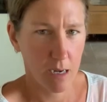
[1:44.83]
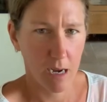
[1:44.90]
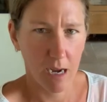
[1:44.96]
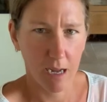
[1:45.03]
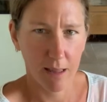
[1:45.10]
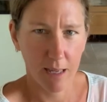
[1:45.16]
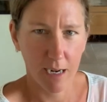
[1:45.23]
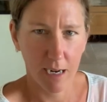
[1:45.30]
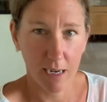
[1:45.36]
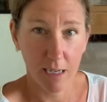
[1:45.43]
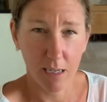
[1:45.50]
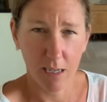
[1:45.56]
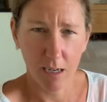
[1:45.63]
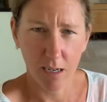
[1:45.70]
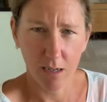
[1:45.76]
and then I
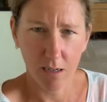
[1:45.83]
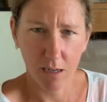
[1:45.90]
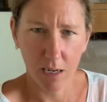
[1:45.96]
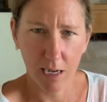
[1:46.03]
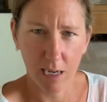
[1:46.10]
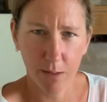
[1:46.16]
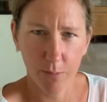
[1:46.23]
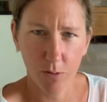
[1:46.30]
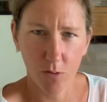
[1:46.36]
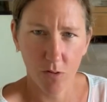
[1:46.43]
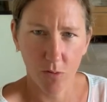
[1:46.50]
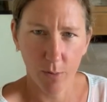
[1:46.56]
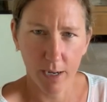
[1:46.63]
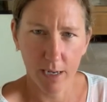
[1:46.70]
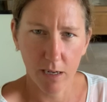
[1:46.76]
can unclip with
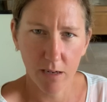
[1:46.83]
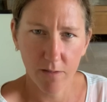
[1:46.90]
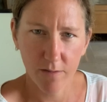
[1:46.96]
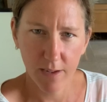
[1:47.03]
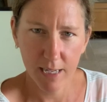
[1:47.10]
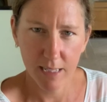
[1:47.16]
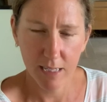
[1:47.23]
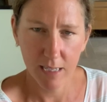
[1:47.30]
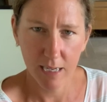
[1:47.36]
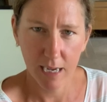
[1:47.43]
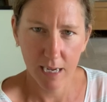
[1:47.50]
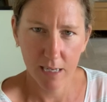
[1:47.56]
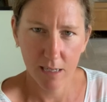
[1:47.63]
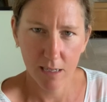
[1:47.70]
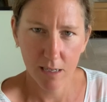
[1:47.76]
my unaffected
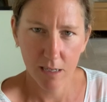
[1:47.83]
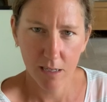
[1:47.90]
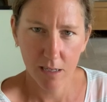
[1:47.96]
hand.